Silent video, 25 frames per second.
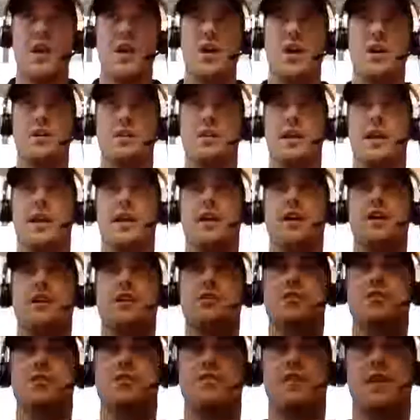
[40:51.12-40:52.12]
Okay,
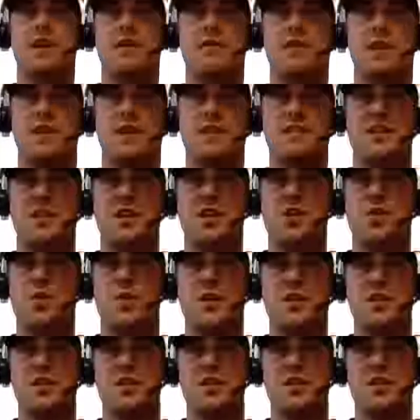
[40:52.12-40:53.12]
so if anyone has any
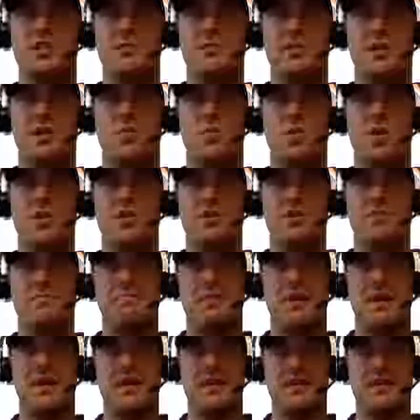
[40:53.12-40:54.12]
questions about whether to
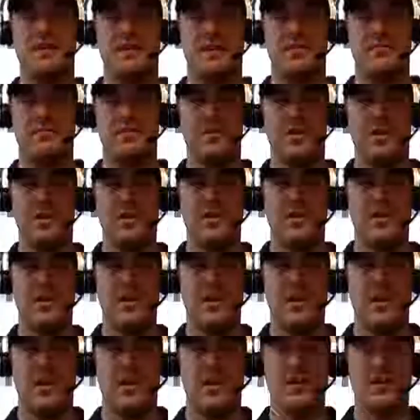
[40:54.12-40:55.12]
buy something,
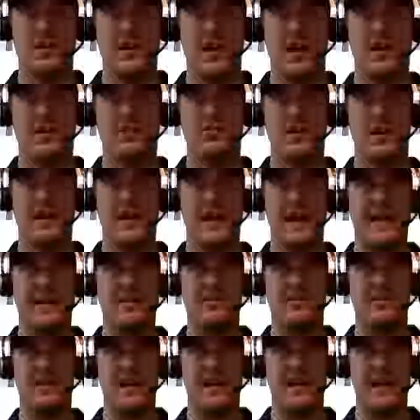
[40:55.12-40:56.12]
okay, I'll try to
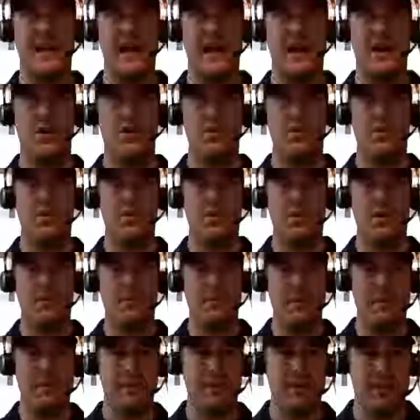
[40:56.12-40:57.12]
answer that now or
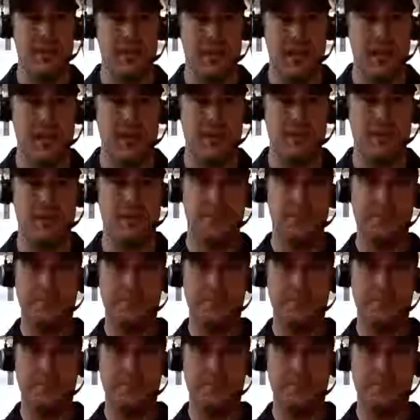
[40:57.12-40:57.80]
maybe at the end.